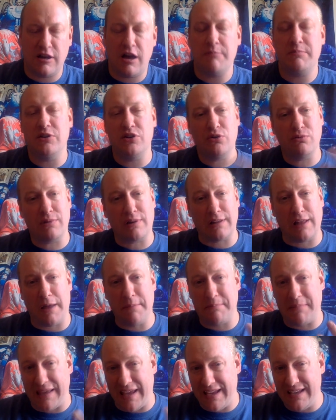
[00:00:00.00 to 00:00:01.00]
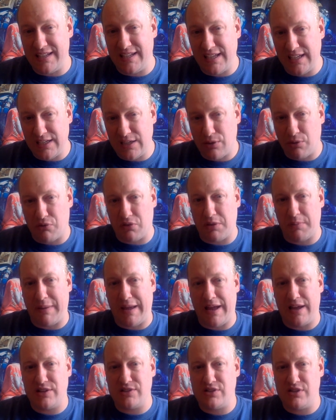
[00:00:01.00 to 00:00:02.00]
I've been doing a lot of painting over the
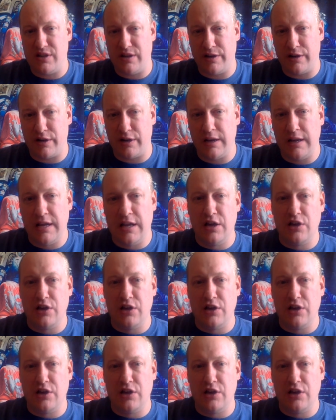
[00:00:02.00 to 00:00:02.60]
past year,